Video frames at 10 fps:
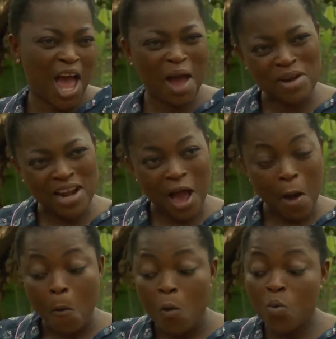Amara,
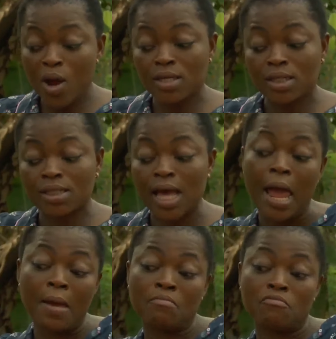when the
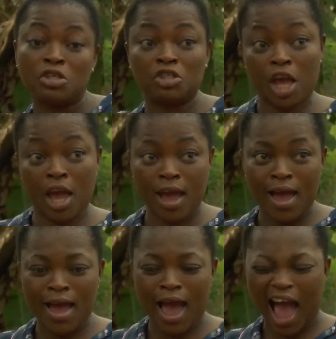time reach, eh?
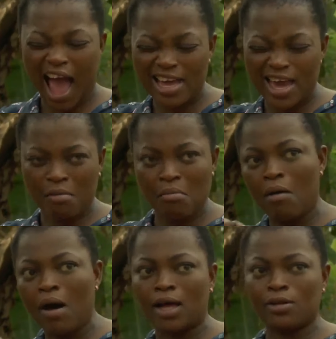Anya
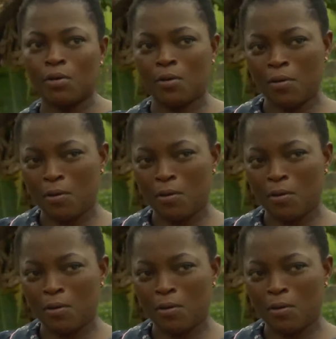Bawado.